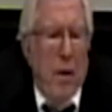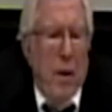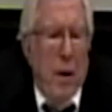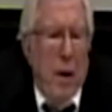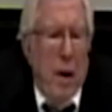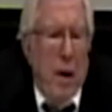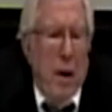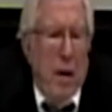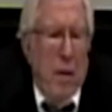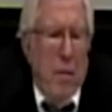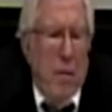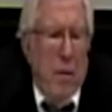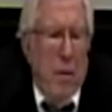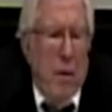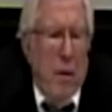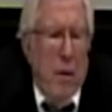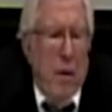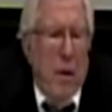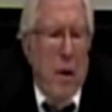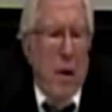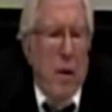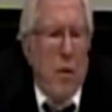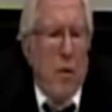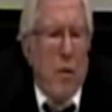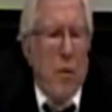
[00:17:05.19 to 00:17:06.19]
they
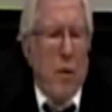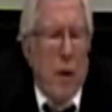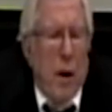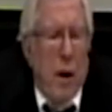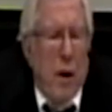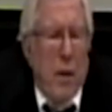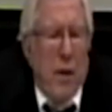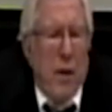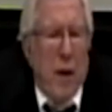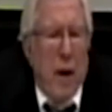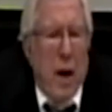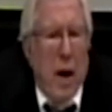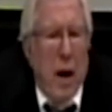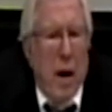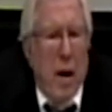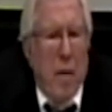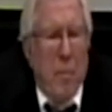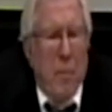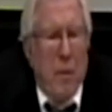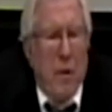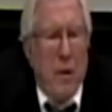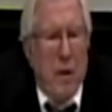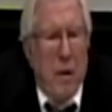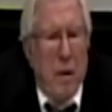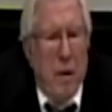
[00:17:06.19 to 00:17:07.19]
turned into death
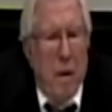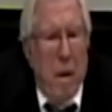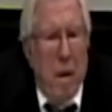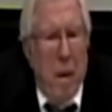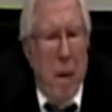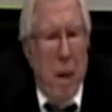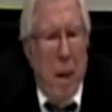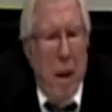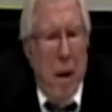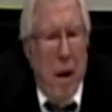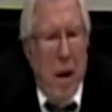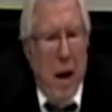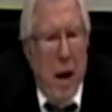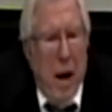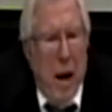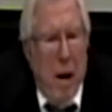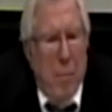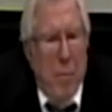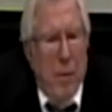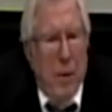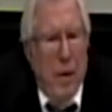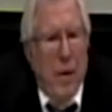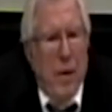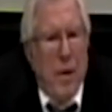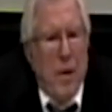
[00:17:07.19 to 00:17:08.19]
camps,
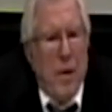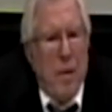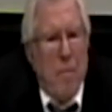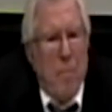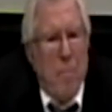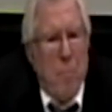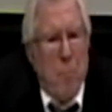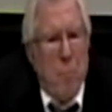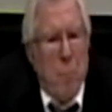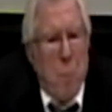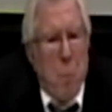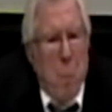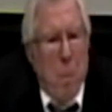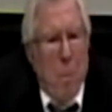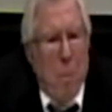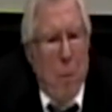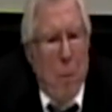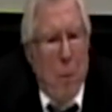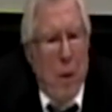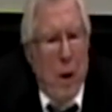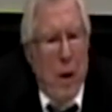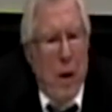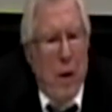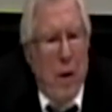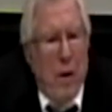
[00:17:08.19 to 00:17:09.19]
happened
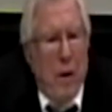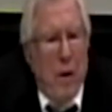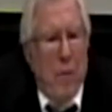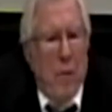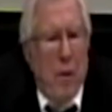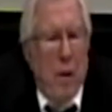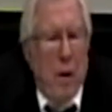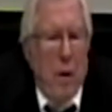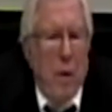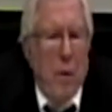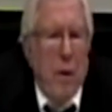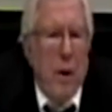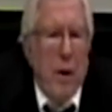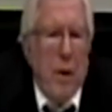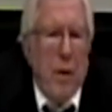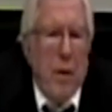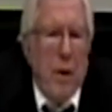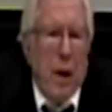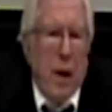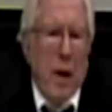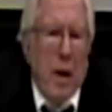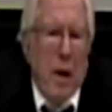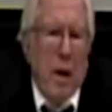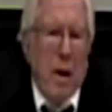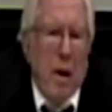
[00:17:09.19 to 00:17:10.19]
when the following
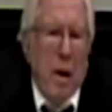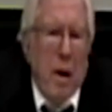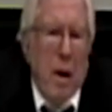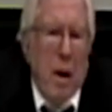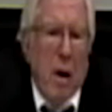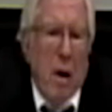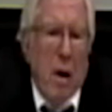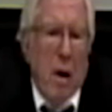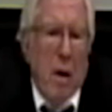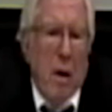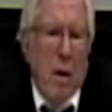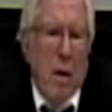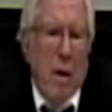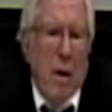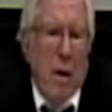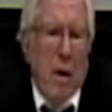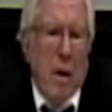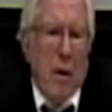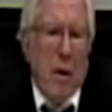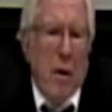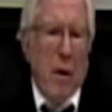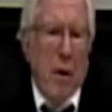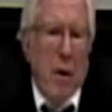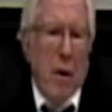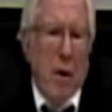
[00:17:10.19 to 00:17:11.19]
thing uh,
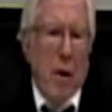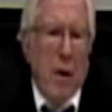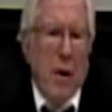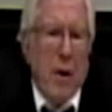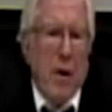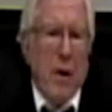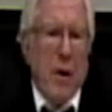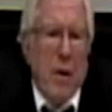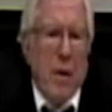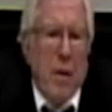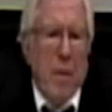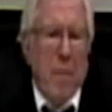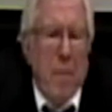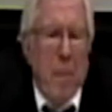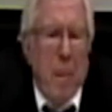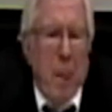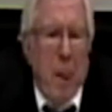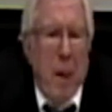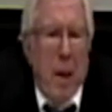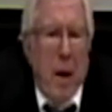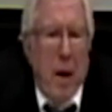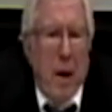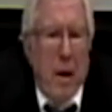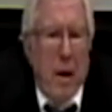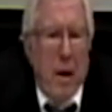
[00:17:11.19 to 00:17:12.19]
occurred.
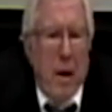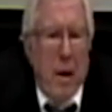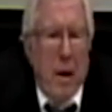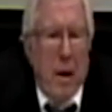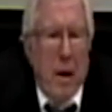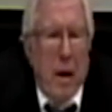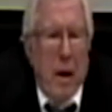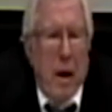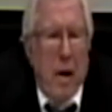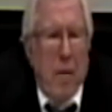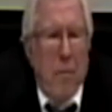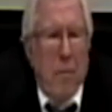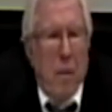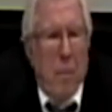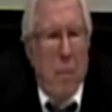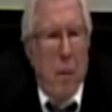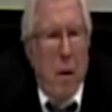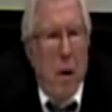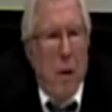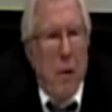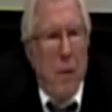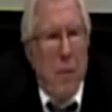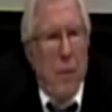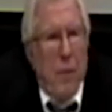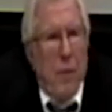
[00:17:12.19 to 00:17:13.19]
Hitler gave
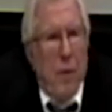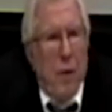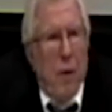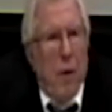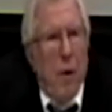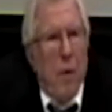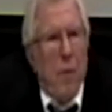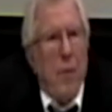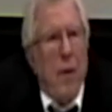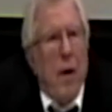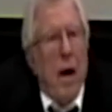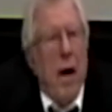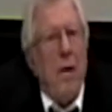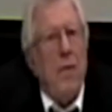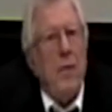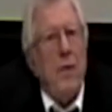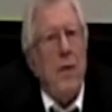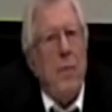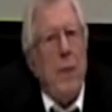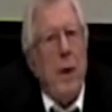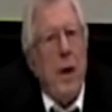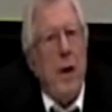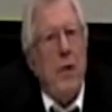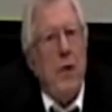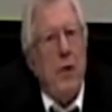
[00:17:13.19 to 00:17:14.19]
about four or five
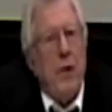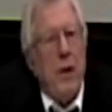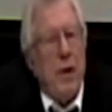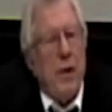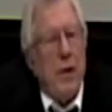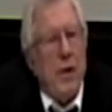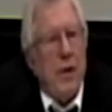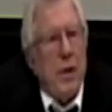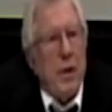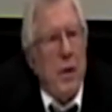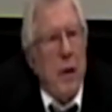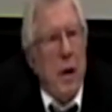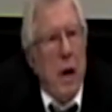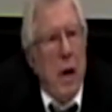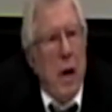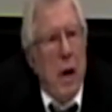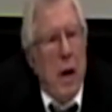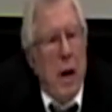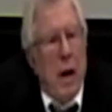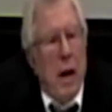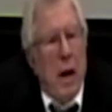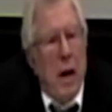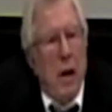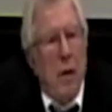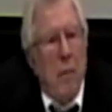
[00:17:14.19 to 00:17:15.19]
speeches
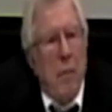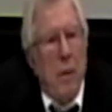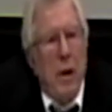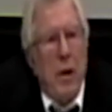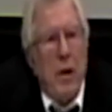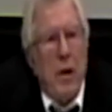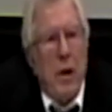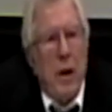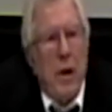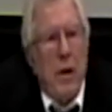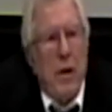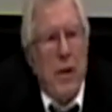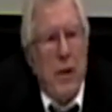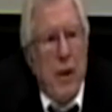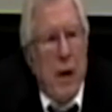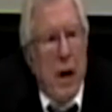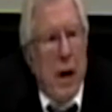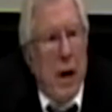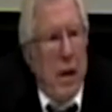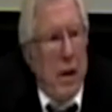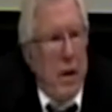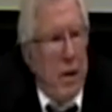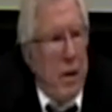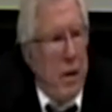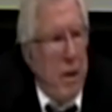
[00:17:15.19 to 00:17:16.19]
in which he
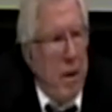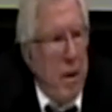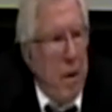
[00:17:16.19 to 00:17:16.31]
said,